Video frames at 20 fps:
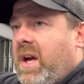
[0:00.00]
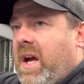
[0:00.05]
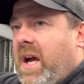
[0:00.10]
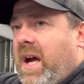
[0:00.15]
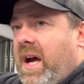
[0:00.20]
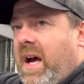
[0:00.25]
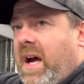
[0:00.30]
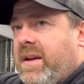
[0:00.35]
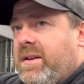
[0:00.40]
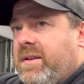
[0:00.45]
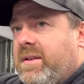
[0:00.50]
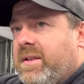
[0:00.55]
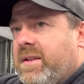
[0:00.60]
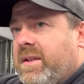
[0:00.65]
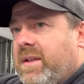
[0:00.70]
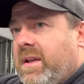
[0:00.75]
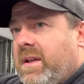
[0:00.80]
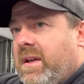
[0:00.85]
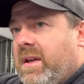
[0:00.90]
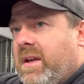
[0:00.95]
And
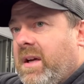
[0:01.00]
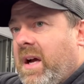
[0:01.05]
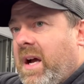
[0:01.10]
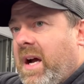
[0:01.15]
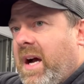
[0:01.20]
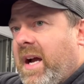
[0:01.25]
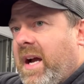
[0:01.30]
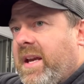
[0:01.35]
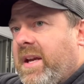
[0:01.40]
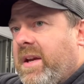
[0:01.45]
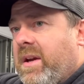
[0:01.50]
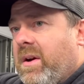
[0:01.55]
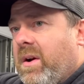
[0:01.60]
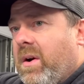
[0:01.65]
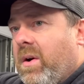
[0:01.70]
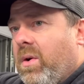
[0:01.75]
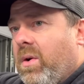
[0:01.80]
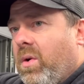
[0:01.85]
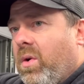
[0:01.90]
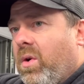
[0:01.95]
I
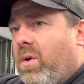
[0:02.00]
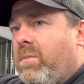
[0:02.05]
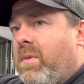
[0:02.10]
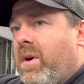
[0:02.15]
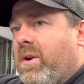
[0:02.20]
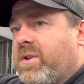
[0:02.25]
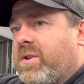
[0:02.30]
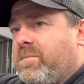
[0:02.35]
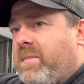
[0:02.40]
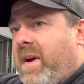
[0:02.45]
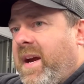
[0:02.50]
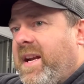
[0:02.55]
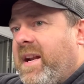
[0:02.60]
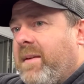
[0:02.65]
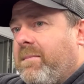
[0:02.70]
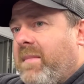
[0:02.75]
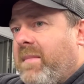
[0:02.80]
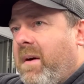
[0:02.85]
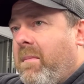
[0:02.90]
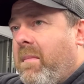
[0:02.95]
almost made
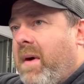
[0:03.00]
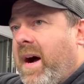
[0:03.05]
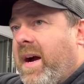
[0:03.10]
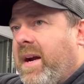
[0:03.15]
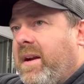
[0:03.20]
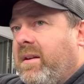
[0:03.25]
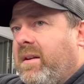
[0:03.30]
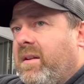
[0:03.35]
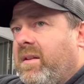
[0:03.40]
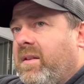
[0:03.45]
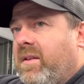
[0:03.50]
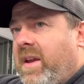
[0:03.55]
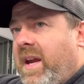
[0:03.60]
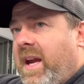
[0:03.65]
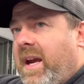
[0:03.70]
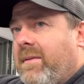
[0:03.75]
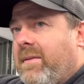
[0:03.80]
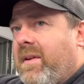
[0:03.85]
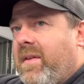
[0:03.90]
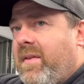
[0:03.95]
up my mind
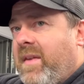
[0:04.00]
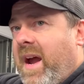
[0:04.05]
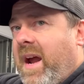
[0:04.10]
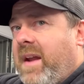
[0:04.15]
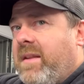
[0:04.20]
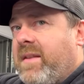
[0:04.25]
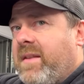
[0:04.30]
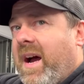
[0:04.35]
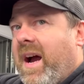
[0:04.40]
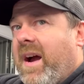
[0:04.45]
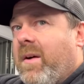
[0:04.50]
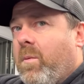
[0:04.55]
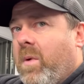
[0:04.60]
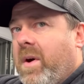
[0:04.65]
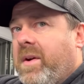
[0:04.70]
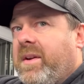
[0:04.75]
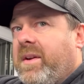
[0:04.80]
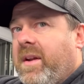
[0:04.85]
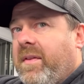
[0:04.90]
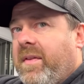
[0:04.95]
there and then that I
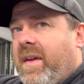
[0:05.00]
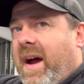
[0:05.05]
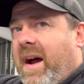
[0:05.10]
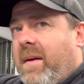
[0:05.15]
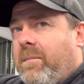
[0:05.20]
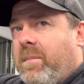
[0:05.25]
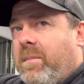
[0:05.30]
wanted that,